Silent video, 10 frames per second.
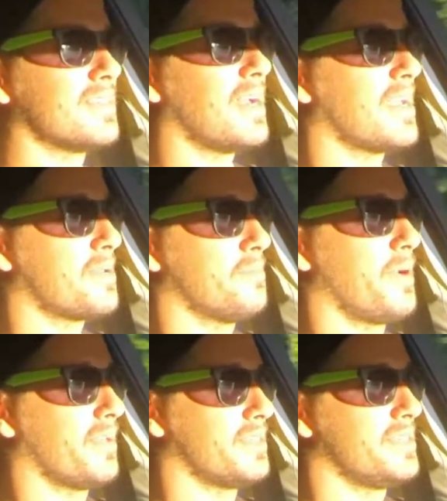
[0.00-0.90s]
I can
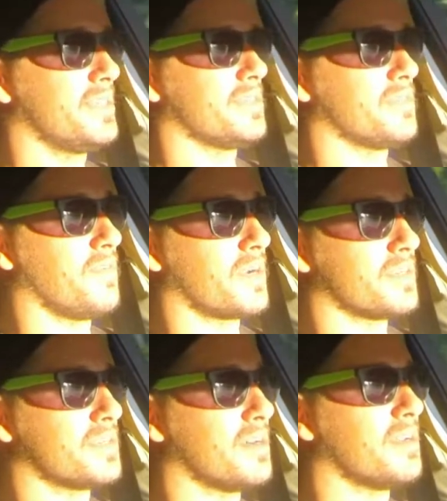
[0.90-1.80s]
barely see because it's
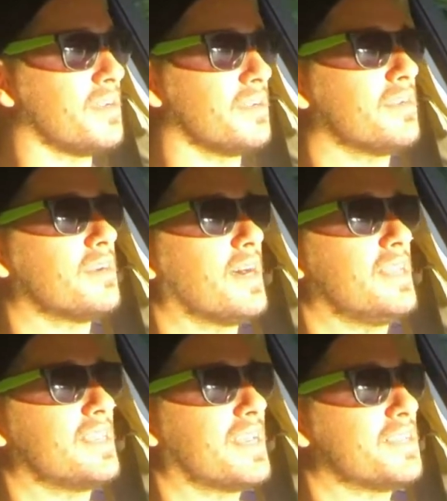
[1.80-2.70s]
fucking sun. I
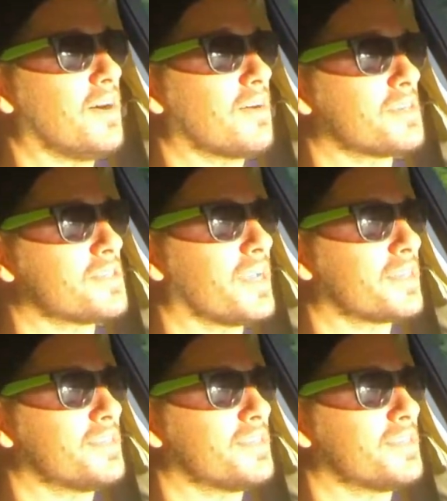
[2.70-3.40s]
think that dog is like